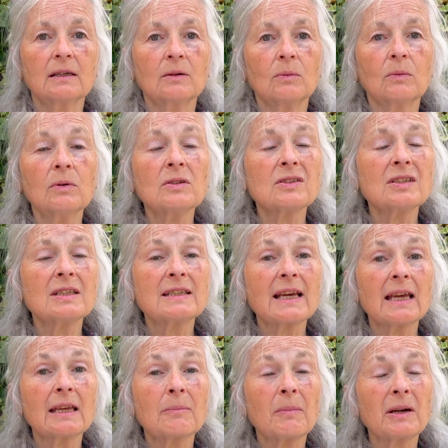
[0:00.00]
want to
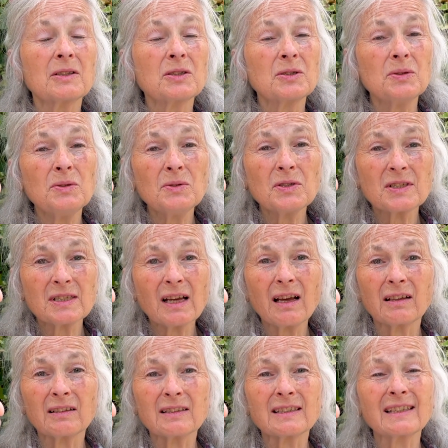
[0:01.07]
take my two
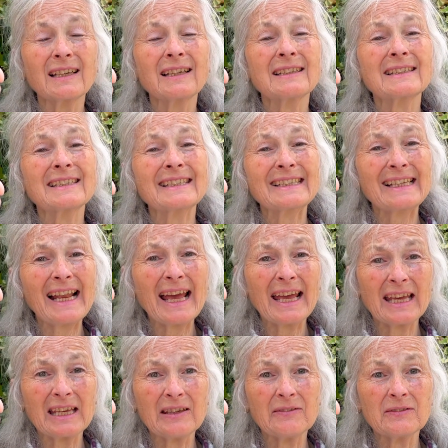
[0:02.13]
sons as
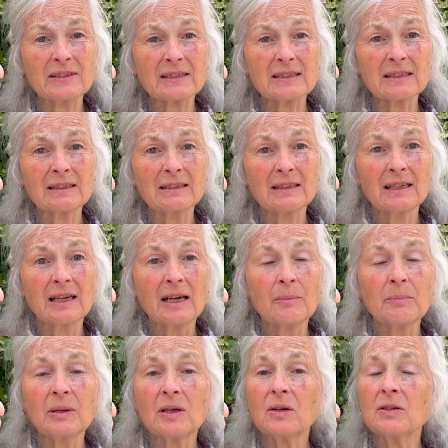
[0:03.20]
slaves
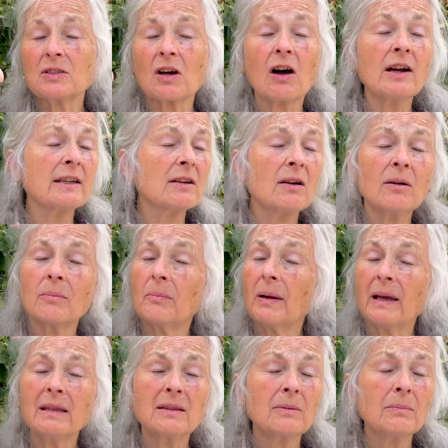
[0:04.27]
because I can't
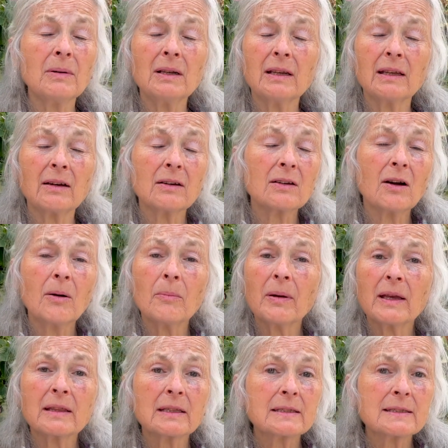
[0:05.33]
pay the money, I can't
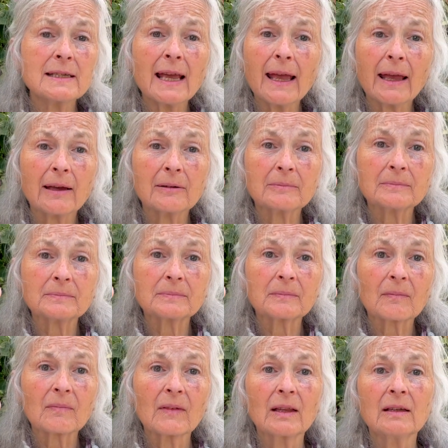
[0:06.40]
pay the debt.
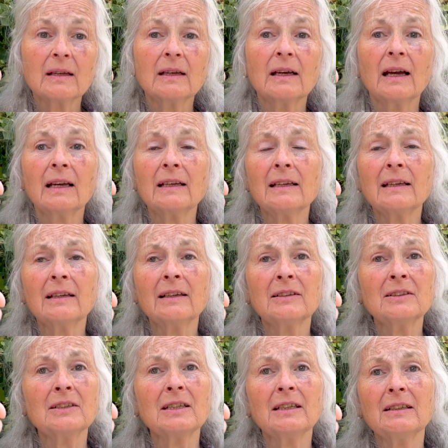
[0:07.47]

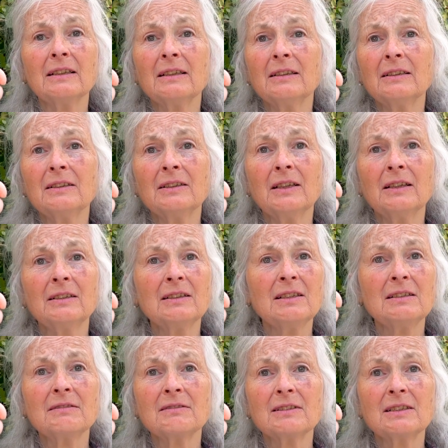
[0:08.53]
And, she, and he,
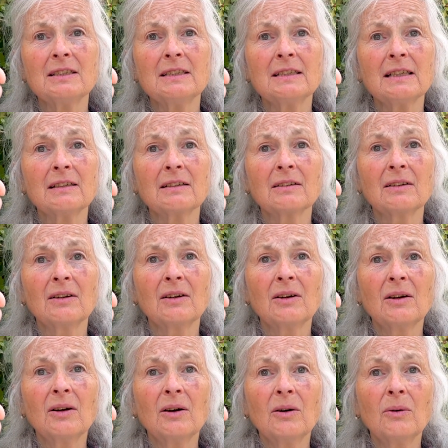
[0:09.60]
she said,
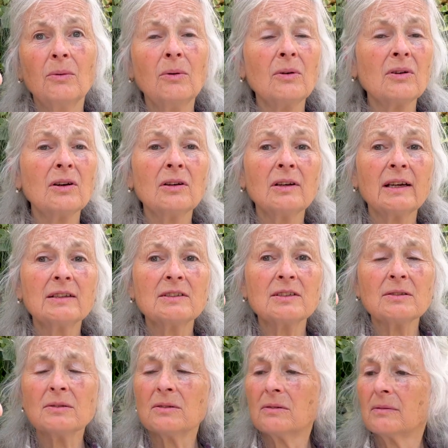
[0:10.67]
What can I
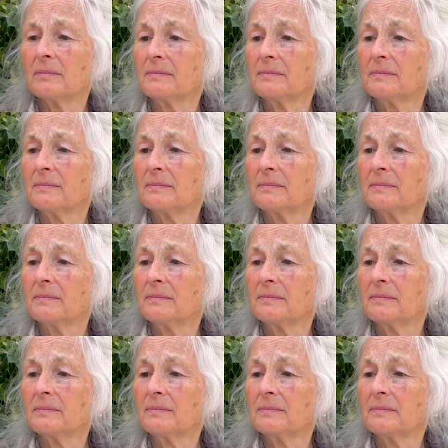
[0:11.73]
do?